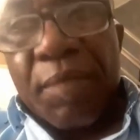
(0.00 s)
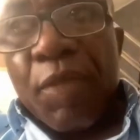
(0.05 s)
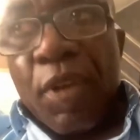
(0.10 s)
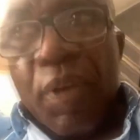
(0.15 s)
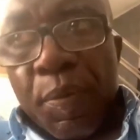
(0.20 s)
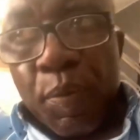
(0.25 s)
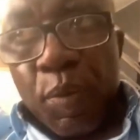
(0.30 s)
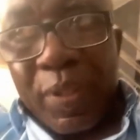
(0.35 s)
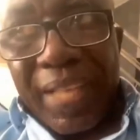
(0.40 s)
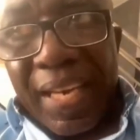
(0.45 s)

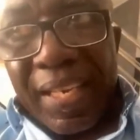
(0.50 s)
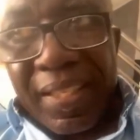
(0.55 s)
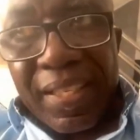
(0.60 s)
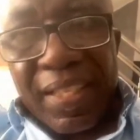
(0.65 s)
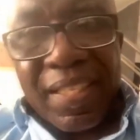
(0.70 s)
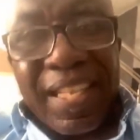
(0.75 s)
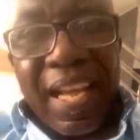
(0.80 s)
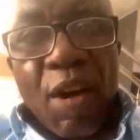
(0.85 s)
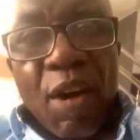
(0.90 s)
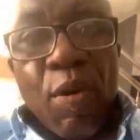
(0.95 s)

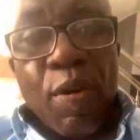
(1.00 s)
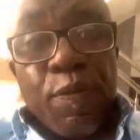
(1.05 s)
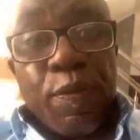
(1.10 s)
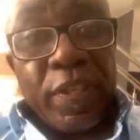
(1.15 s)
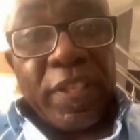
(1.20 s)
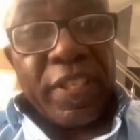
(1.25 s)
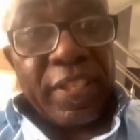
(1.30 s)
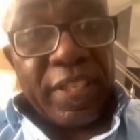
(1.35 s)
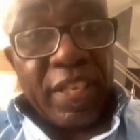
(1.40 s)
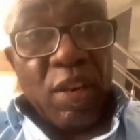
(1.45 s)
brutalities that were
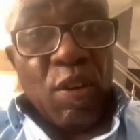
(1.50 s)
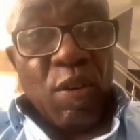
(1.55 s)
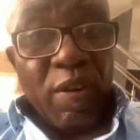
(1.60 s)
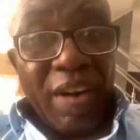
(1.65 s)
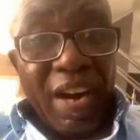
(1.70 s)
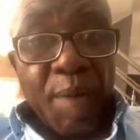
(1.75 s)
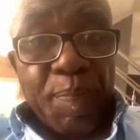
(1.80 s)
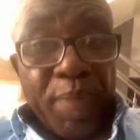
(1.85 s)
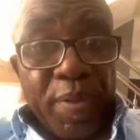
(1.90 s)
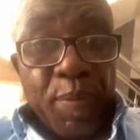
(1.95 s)
visited on
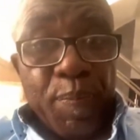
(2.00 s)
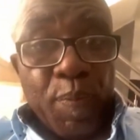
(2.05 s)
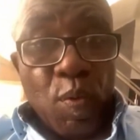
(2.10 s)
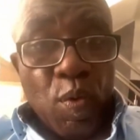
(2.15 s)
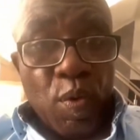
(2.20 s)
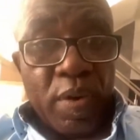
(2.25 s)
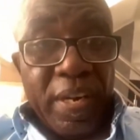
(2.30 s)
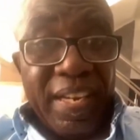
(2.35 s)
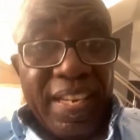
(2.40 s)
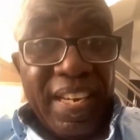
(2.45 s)
our people
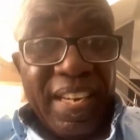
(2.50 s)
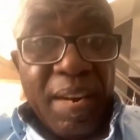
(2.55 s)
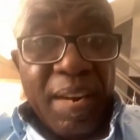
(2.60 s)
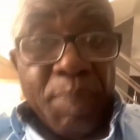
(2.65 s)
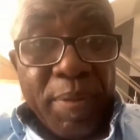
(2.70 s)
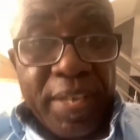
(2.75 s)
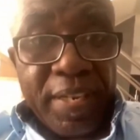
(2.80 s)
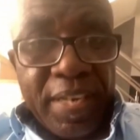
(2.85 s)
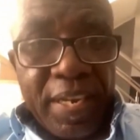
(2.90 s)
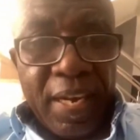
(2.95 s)
and then the
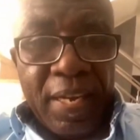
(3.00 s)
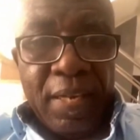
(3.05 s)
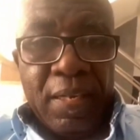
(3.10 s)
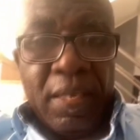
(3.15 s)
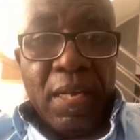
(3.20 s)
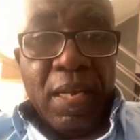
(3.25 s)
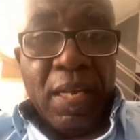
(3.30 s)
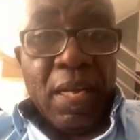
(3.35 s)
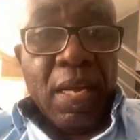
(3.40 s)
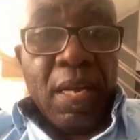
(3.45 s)
media.
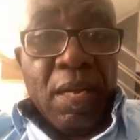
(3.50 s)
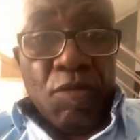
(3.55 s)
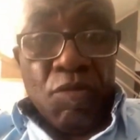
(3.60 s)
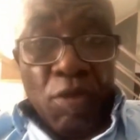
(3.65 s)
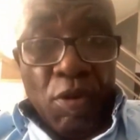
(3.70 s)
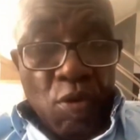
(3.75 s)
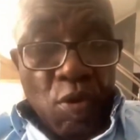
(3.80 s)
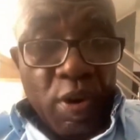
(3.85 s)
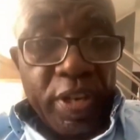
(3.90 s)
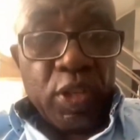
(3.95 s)

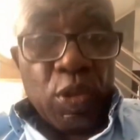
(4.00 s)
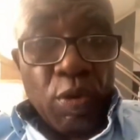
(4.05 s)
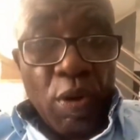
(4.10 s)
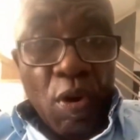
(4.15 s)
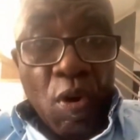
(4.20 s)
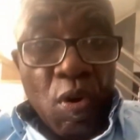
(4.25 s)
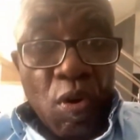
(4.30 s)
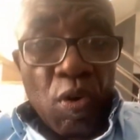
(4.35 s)
Your colleagues, your own